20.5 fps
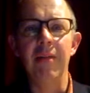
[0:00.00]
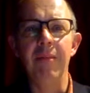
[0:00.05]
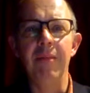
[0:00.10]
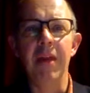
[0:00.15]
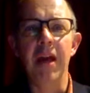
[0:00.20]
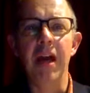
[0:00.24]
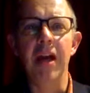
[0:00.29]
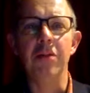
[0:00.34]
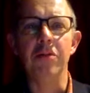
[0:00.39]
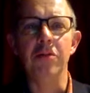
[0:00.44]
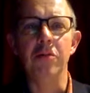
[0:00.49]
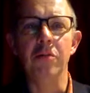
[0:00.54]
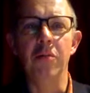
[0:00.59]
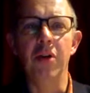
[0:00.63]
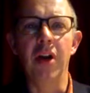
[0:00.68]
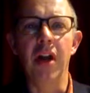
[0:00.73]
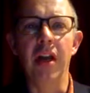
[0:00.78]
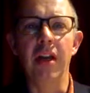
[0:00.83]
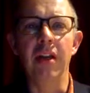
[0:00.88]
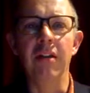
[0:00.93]
how to
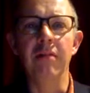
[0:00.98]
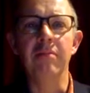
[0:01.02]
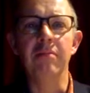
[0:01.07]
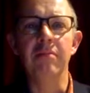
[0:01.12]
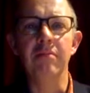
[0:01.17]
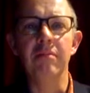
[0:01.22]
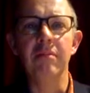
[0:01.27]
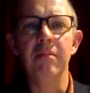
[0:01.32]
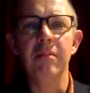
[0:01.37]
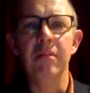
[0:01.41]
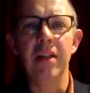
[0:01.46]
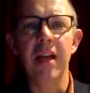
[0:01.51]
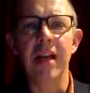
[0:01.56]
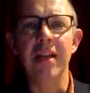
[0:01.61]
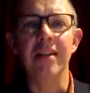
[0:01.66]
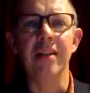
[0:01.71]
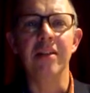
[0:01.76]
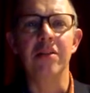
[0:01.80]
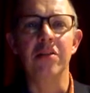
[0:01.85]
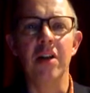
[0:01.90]
bring
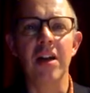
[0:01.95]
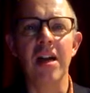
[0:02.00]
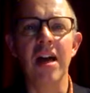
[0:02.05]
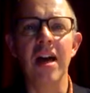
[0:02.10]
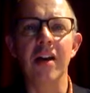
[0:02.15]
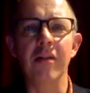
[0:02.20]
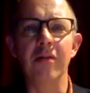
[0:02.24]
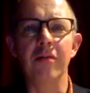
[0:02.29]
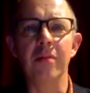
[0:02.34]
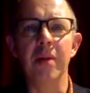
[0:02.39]
data to life,